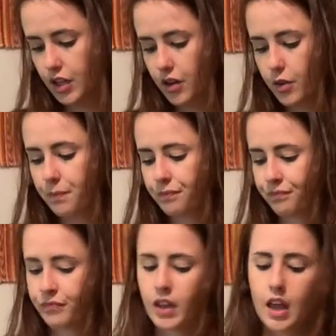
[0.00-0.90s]
so
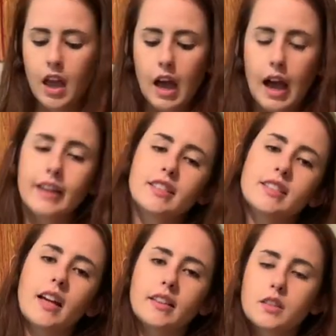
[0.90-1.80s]
I just
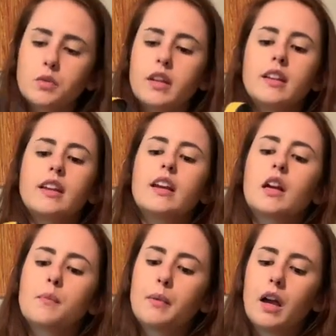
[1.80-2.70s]
snuck this one in
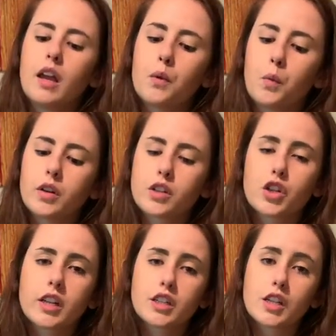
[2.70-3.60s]
here, but it wouldn't
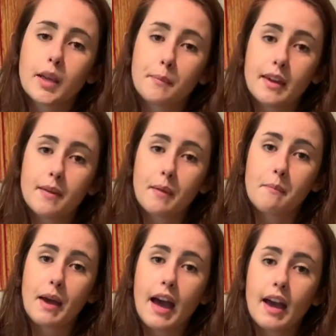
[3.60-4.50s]
traditionally be in my
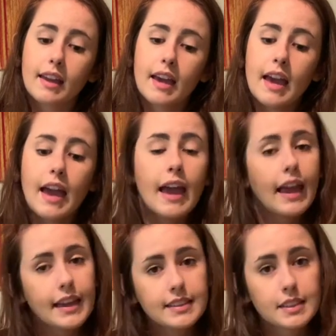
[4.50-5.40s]
bag.
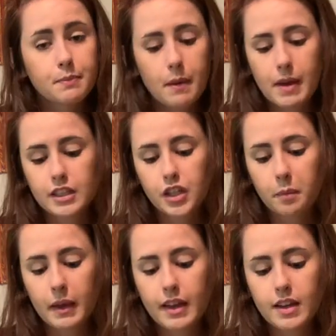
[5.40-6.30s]
It's my Magic
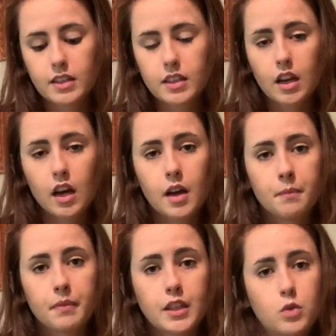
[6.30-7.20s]
Band.
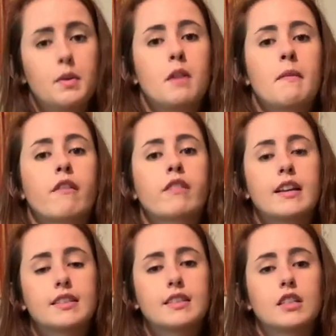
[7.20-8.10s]
This would be on my
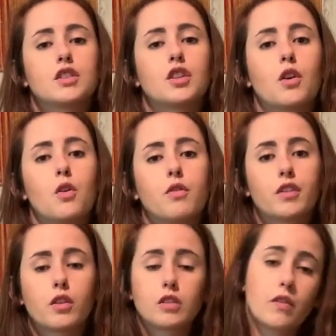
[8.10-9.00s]
wrist. So for
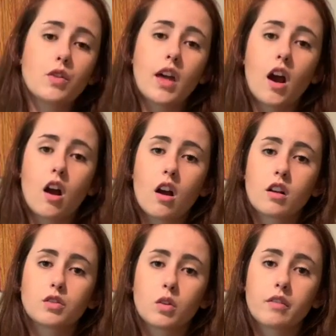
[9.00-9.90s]
those of you that
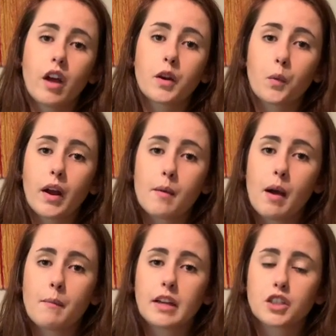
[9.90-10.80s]
are sort of unaware
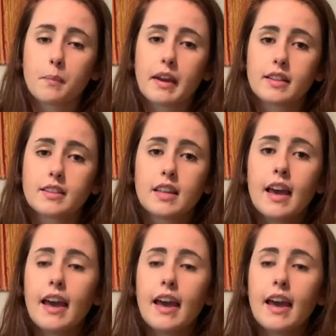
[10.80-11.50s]
about Magic Bands,